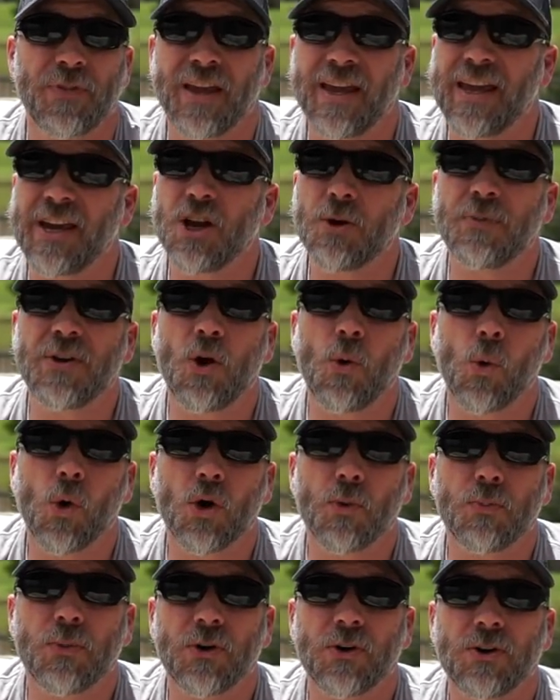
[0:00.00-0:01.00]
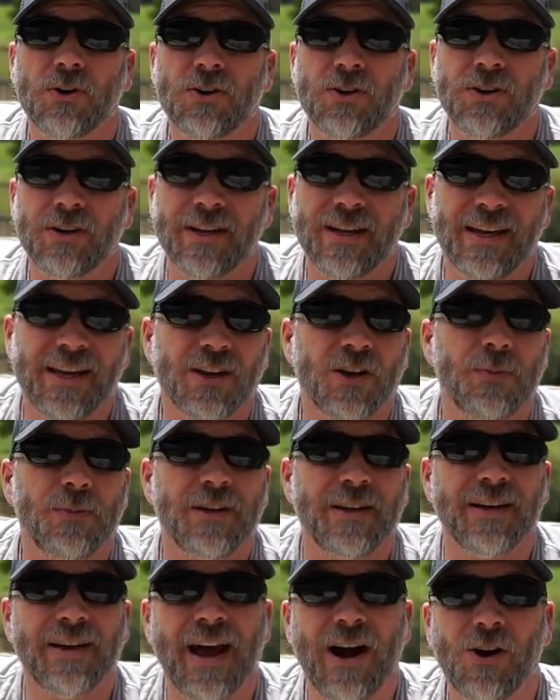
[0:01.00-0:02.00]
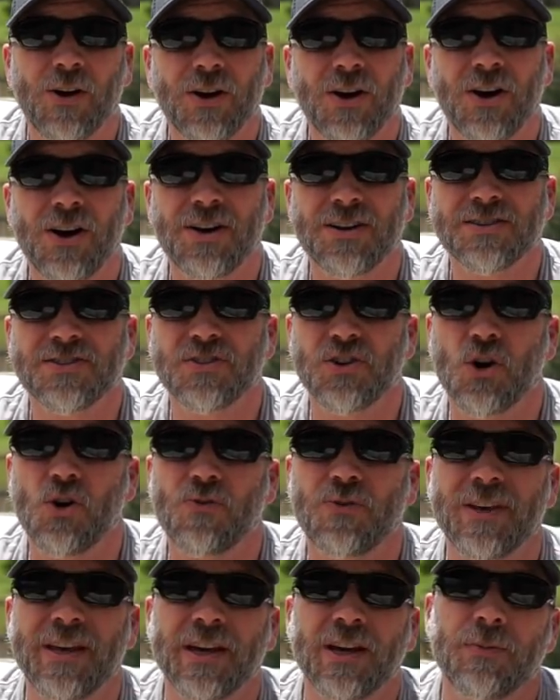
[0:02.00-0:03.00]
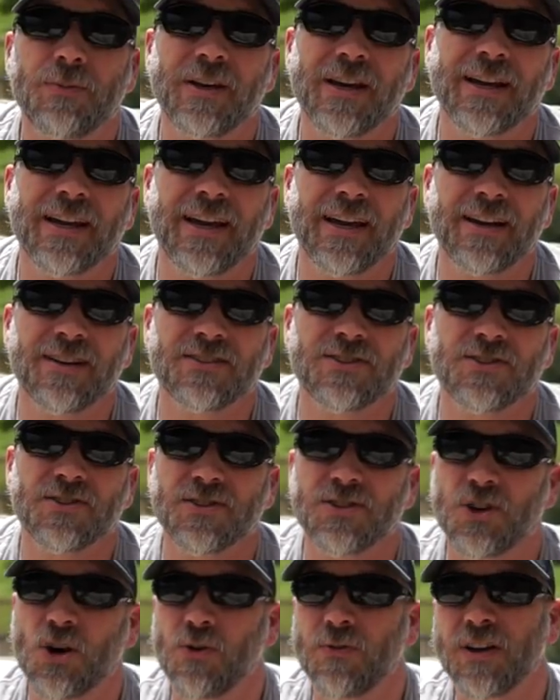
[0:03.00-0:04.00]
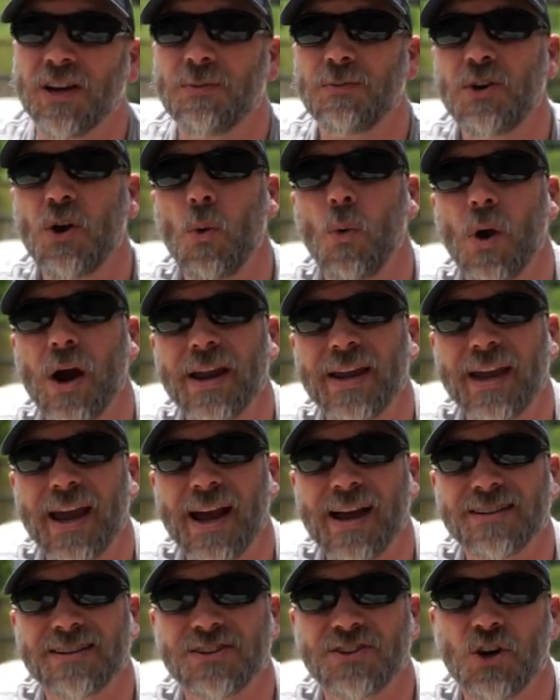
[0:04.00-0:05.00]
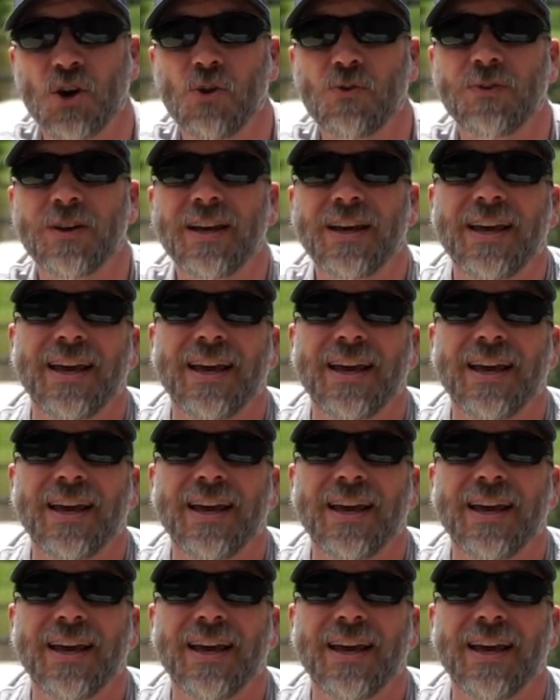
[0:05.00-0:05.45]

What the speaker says: It could be a wood burner. It could be an alcohol stove. It could be a canister stove. It could be a white gas stove.